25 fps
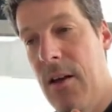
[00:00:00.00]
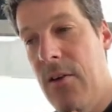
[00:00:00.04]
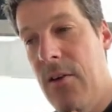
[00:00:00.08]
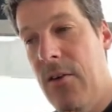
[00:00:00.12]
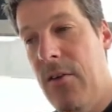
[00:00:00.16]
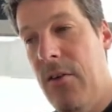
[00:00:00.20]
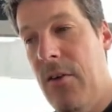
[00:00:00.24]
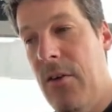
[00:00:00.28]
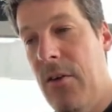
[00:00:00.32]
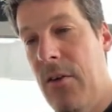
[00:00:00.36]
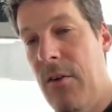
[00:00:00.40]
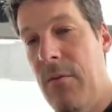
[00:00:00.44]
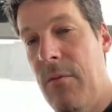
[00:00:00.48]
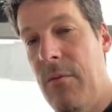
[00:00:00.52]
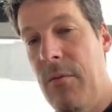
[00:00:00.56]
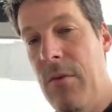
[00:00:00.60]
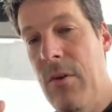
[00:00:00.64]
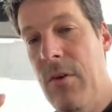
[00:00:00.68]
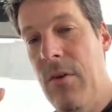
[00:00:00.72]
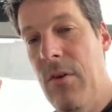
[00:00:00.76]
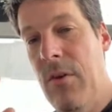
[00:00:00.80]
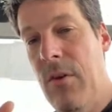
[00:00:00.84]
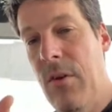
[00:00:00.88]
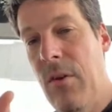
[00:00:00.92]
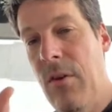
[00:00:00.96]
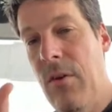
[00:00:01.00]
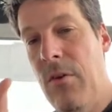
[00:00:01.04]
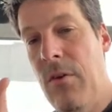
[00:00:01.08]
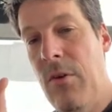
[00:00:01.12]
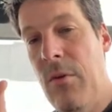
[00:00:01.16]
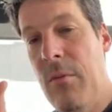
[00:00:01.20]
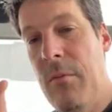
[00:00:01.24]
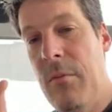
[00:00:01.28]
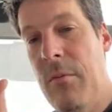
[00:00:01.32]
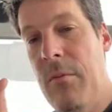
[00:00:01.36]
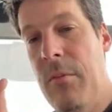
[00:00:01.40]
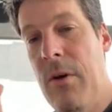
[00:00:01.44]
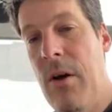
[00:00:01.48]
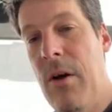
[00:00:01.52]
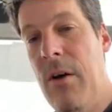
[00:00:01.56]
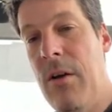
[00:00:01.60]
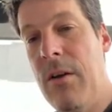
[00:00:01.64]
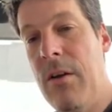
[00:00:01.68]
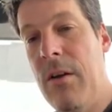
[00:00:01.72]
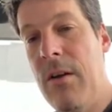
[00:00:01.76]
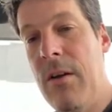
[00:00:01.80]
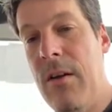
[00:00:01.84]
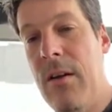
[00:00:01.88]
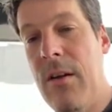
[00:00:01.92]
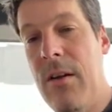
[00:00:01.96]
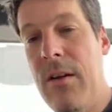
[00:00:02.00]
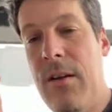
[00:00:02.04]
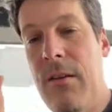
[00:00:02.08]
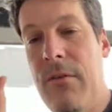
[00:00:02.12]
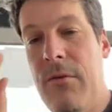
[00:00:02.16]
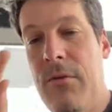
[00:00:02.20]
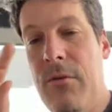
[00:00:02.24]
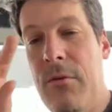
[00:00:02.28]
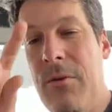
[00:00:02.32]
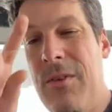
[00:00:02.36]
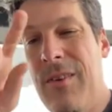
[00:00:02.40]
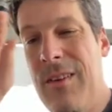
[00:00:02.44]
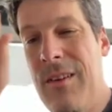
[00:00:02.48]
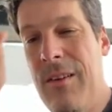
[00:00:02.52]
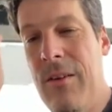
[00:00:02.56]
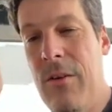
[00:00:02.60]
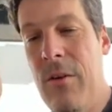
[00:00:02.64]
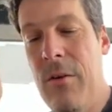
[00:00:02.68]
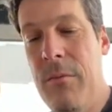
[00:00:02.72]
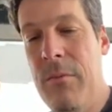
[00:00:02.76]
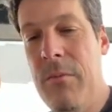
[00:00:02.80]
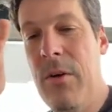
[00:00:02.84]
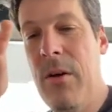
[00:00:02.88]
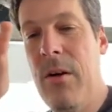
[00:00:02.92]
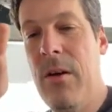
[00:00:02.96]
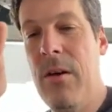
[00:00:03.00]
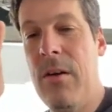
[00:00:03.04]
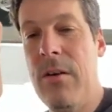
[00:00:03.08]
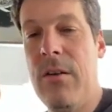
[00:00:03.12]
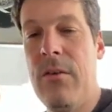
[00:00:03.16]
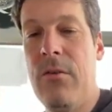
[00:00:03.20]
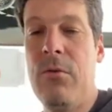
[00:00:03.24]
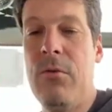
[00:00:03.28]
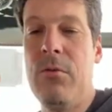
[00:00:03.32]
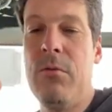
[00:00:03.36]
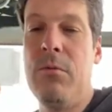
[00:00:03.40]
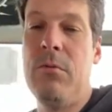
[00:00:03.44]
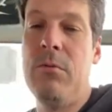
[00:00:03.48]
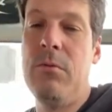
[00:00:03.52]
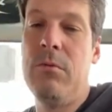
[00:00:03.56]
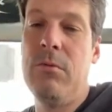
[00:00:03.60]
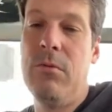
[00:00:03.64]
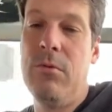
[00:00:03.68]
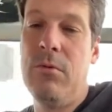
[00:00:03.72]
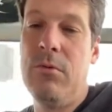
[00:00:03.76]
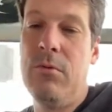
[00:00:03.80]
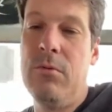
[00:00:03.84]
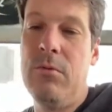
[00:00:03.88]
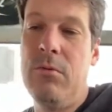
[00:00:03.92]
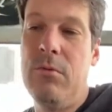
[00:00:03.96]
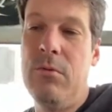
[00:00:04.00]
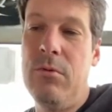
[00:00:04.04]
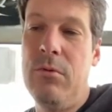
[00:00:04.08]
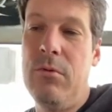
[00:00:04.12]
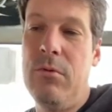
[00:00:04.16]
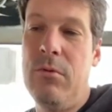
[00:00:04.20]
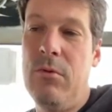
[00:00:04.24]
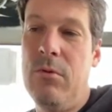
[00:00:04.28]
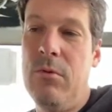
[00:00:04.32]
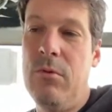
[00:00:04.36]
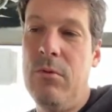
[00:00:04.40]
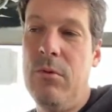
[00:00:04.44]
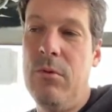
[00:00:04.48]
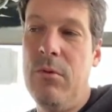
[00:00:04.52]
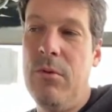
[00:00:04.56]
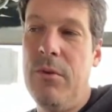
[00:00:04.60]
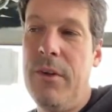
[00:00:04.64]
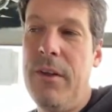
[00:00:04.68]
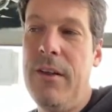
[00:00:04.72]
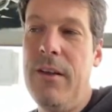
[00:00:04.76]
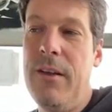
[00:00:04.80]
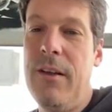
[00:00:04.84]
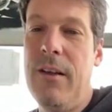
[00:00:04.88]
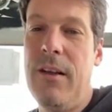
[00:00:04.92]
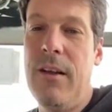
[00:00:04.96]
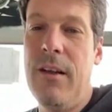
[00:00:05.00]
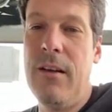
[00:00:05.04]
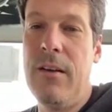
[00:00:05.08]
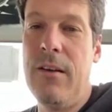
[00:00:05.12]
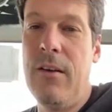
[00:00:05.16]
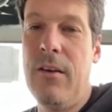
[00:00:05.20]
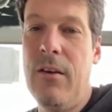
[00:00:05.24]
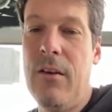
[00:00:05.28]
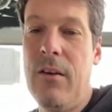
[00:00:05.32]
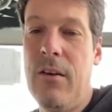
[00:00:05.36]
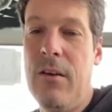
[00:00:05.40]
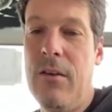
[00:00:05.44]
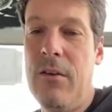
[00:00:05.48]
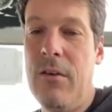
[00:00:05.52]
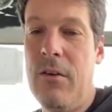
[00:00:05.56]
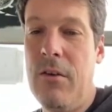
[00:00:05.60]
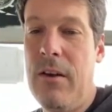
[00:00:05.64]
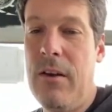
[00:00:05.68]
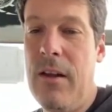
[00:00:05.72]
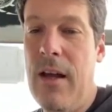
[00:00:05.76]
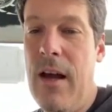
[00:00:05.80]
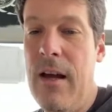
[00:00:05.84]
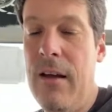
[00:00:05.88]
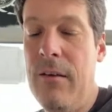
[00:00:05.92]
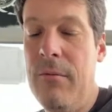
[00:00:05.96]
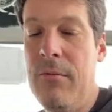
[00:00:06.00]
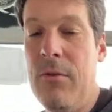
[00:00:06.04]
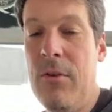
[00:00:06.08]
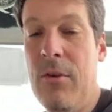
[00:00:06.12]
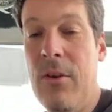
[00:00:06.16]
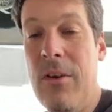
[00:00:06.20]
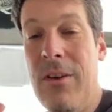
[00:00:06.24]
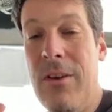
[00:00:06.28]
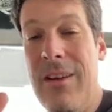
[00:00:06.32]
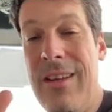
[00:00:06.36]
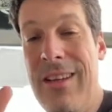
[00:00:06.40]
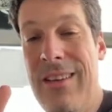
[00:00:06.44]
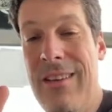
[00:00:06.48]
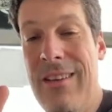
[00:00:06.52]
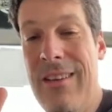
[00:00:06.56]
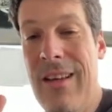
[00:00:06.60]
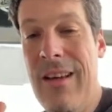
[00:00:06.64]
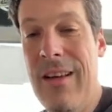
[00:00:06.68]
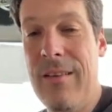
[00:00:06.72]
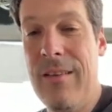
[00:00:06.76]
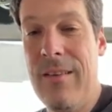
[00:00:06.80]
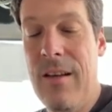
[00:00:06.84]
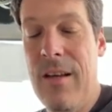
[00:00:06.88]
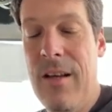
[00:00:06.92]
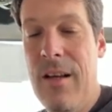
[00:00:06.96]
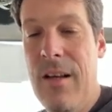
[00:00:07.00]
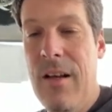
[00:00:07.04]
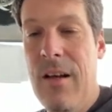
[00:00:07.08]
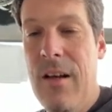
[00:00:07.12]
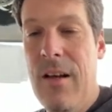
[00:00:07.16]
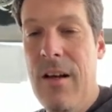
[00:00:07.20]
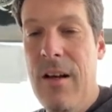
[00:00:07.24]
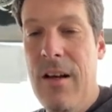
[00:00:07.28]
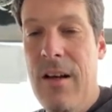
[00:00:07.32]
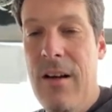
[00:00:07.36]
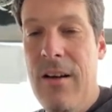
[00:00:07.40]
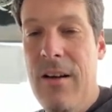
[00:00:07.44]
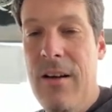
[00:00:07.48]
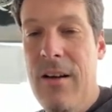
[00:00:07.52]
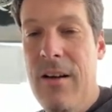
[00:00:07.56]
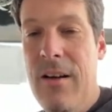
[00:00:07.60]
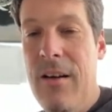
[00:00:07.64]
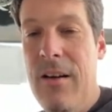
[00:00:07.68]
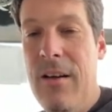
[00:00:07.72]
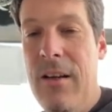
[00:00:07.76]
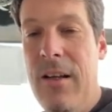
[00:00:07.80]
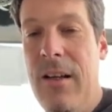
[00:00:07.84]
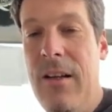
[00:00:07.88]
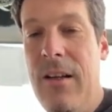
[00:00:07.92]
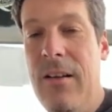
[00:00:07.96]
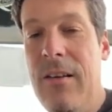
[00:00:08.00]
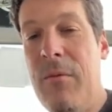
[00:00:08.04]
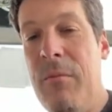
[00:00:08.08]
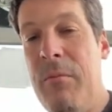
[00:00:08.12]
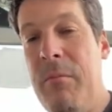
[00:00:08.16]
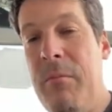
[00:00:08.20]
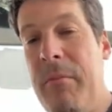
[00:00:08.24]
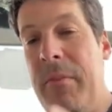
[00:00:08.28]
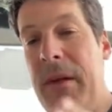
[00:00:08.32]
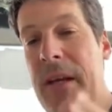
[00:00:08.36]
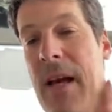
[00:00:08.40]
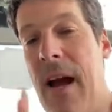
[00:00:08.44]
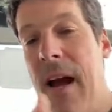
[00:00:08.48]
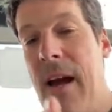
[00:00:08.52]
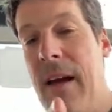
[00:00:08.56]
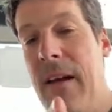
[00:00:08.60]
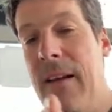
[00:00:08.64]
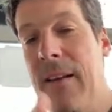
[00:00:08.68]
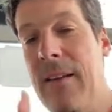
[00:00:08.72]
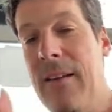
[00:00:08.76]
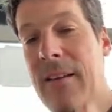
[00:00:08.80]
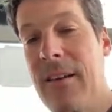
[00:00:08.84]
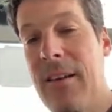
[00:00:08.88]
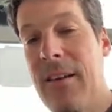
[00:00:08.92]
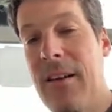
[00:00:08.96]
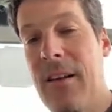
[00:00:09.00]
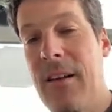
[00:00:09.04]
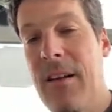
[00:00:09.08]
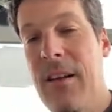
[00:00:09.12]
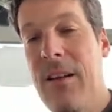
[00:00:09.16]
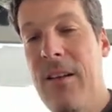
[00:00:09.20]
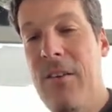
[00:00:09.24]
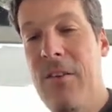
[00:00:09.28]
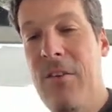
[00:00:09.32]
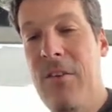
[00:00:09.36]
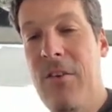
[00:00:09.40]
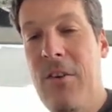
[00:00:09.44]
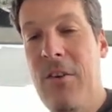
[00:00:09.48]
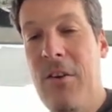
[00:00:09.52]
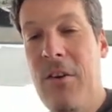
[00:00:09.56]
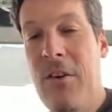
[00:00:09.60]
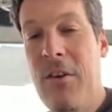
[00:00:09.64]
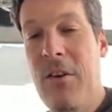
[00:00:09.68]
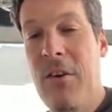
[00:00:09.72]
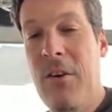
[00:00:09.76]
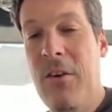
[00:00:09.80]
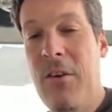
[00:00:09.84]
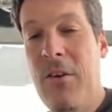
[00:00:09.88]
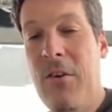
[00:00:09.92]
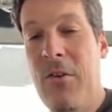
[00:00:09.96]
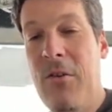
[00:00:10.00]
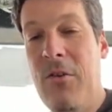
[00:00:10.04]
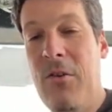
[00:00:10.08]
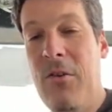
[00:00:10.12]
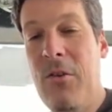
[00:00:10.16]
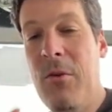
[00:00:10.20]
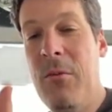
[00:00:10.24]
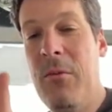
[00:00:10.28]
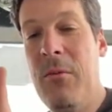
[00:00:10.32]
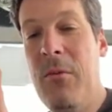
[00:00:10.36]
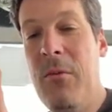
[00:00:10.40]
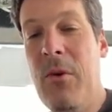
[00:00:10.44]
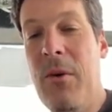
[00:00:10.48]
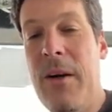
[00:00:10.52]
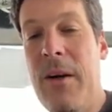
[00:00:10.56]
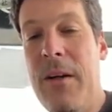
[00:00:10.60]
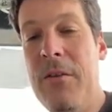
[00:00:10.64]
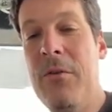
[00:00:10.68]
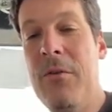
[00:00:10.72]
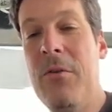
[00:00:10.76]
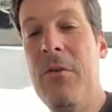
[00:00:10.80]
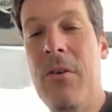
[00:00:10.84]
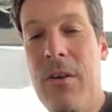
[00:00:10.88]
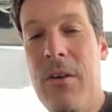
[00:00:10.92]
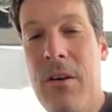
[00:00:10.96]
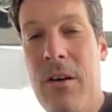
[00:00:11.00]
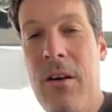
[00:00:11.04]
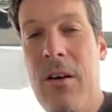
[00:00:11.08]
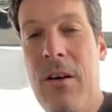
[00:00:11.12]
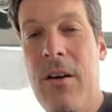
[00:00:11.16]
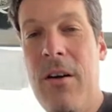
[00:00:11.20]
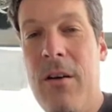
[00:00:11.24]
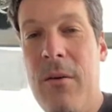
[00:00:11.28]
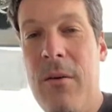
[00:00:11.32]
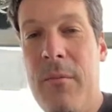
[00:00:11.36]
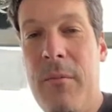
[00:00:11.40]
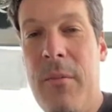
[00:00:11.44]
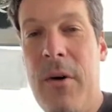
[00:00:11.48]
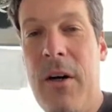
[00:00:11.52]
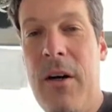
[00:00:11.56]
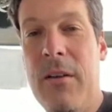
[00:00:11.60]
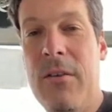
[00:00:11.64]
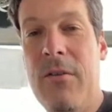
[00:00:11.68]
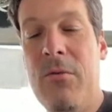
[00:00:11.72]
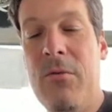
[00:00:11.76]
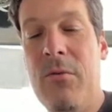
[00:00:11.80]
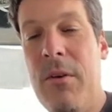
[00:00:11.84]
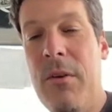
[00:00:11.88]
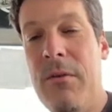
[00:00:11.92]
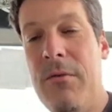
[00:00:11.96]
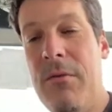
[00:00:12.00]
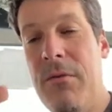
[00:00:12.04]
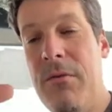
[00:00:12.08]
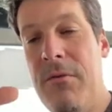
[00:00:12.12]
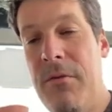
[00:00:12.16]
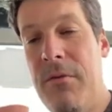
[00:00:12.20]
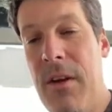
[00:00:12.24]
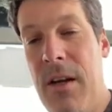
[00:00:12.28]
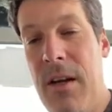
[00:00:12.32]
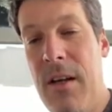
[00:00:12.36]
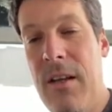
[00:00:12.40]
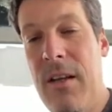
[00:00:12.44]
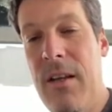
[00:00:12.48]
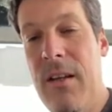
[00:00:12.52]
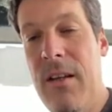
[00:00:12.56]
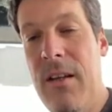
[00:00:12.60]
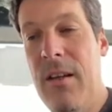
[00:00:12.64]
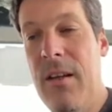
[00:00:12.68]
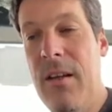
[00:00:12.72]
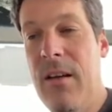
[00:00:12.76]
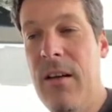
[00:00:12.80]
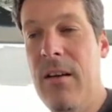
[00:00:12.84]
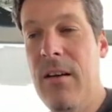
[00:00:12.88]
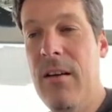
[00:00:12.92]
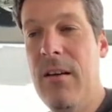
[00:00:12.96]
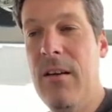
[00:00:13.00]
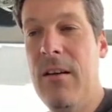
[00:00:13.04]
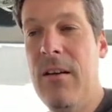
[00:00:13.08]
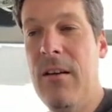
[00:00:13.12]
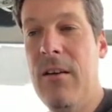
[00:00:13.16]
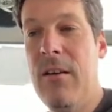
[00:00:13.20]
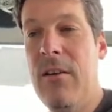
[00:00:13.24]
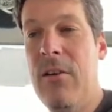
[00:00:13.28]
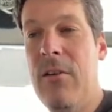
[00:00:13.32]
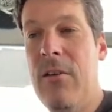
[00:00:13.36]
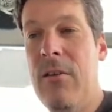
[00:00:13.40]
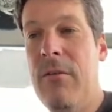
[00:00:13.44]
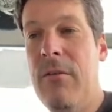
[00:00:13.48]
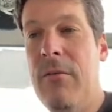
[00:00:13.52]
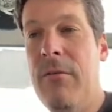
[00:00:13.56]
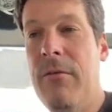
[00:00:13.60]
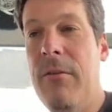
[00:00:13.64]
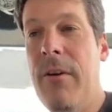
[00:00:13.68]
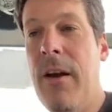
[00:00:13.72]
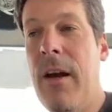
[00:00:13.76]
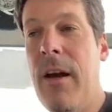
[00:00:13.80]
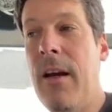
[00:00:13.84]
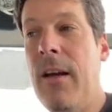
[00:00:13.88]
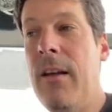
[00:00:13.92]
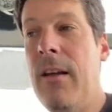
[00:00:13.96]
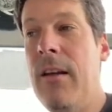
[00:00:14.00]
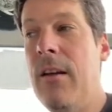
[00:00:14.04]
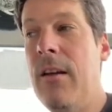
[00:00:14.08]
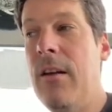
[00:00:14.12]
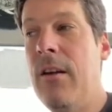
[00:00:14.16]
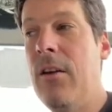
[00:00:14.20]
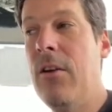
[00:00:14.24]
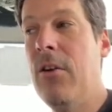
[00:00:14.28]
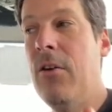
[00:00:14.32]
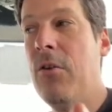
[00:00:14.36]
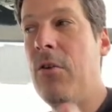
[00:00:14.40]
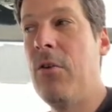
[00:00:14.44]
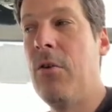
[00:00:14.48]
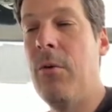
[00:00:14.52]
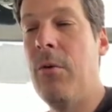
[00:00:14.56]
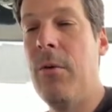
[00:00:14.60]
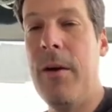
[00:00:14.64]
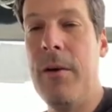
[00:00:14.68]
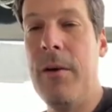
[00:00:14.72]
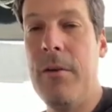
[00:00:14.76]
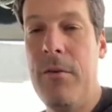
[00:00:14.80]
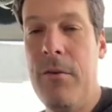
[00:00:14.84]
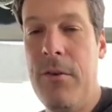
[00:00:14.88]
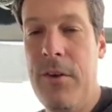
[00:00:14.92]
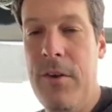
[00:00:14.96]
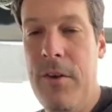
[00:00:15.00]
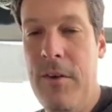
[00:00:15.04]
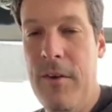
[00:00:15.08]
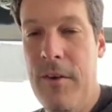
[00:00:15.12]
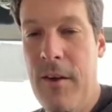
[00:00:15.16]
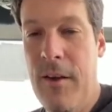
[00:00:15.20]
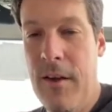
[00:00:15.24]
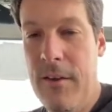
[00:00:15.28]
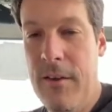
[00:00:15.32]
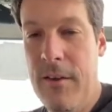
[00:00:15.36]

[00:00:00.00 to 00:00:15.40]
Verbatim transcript: the, the, the block, if you see the block to, to, to indicate the, the time, the mm. index, uh, it's behind the, the Murano uh, part with a very, uh, very coherent design.